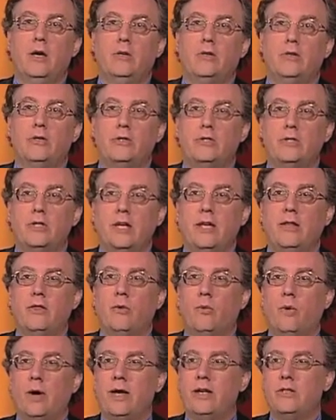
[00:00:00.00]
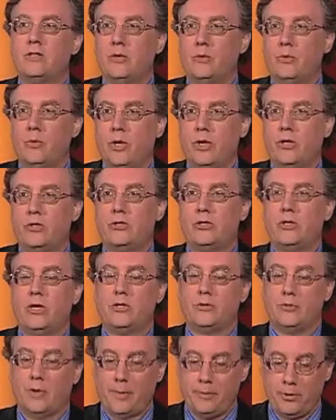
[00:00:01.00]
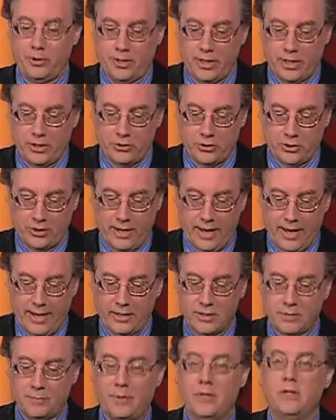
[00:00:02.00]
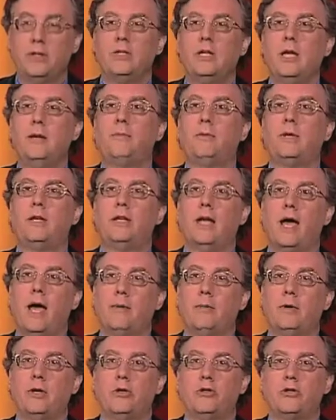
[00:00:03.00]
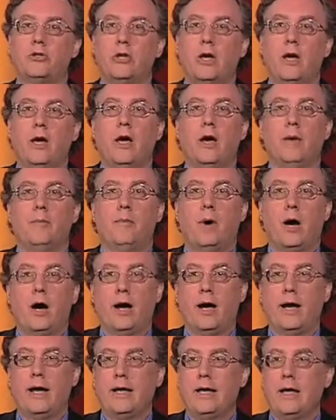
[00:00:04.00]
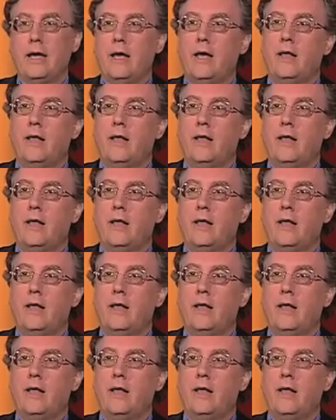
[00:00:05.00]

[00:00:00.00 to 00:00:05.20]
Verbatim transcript: to see the ways in which its reputation has been deeply damaged by